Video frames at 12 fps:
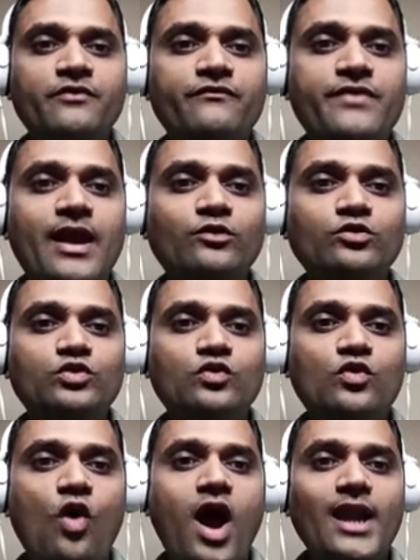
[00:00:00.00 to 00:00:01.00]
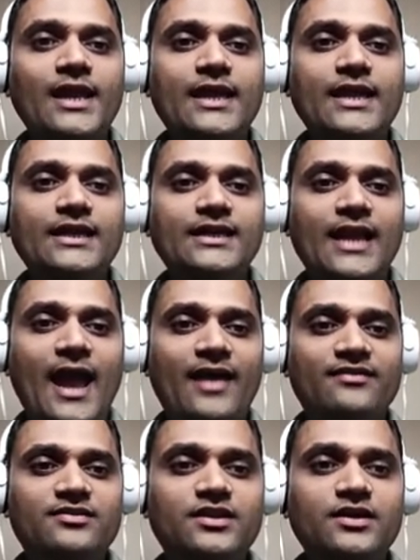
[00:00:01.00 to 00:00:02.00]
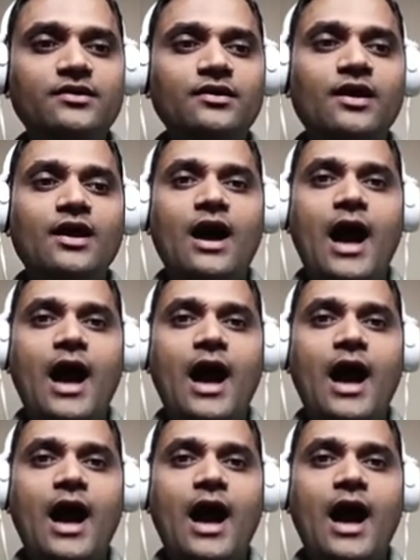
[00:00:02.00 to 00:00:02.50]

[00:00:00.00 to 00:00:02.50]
we have to call it as the